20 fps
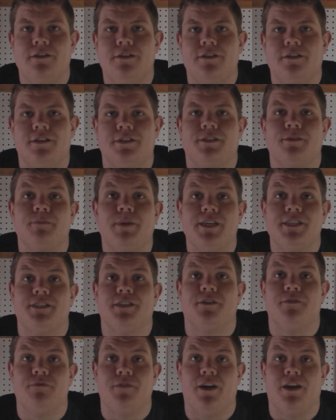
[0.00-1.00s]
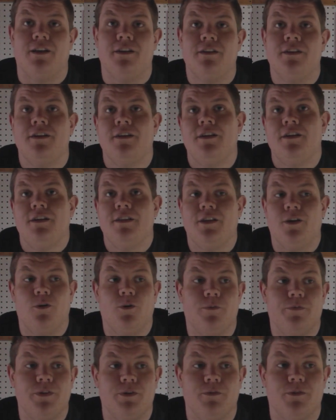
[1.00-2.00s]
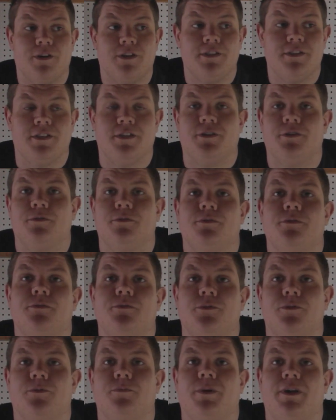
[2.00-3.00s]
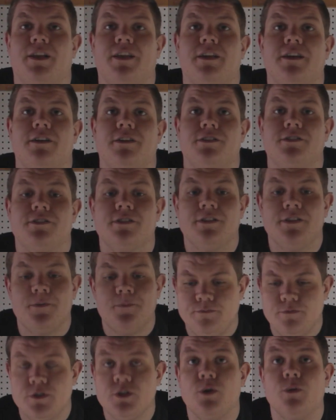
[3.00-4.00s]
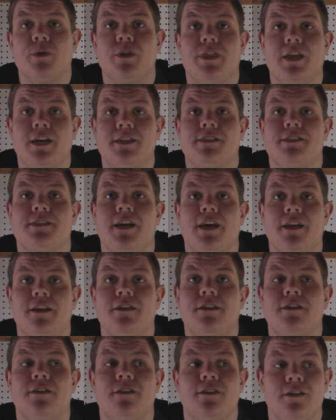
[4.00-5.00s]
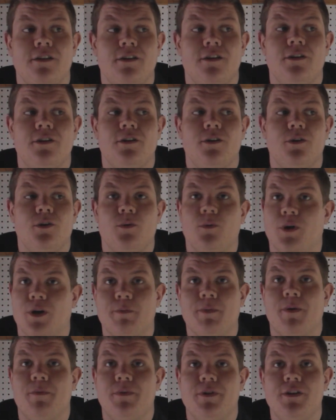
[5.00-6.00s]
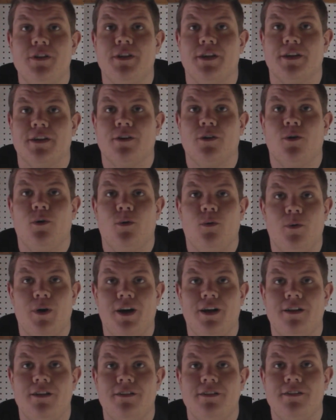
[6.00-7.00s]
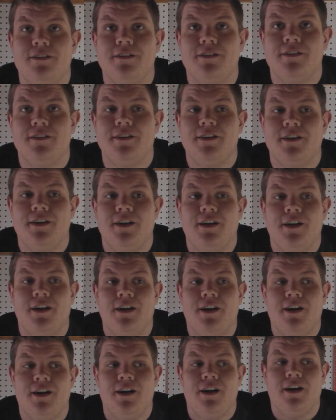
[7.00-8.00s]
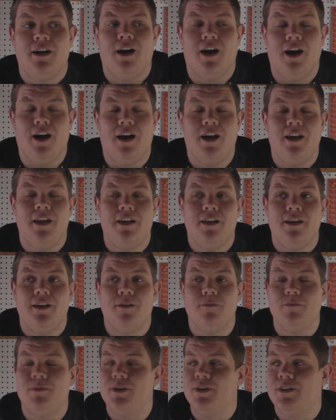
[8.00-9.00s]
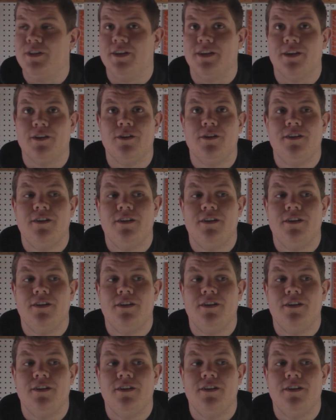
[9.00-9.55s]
this amazing event that hopefully will continue for many years. So with that said, what am I building? Well, I am building